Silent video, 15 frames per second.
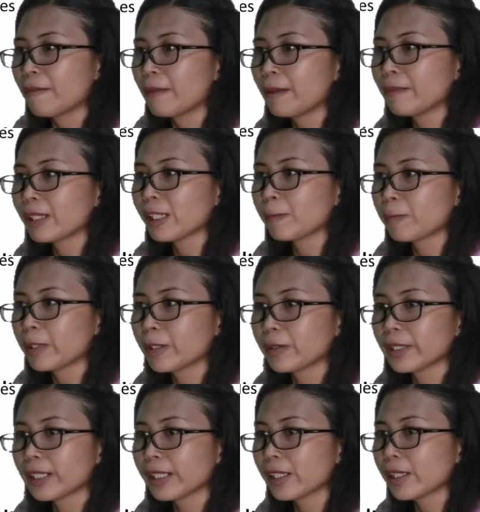from
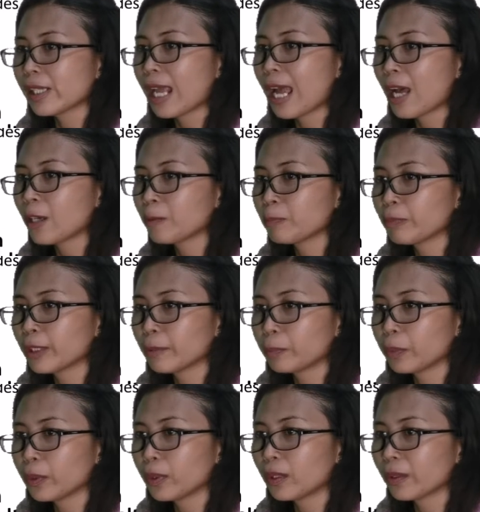experience how
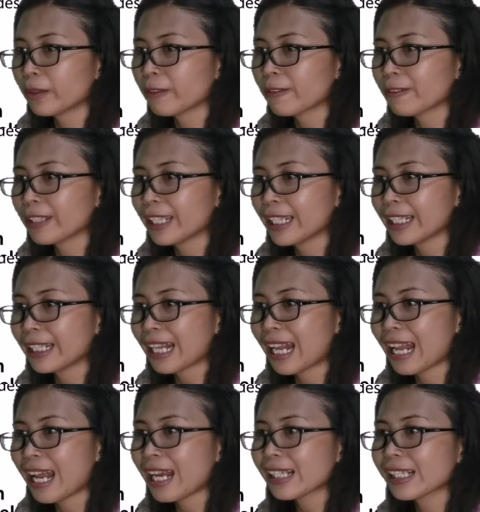people or things
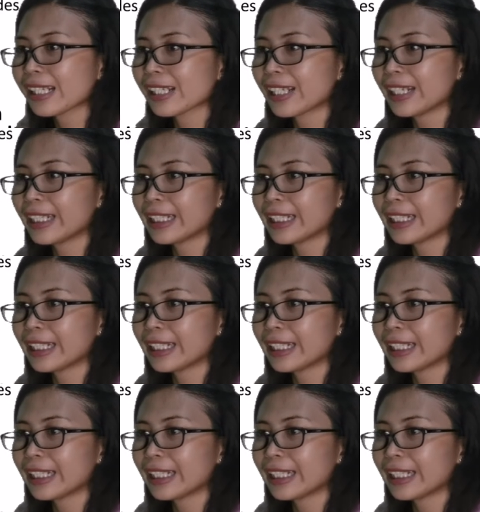act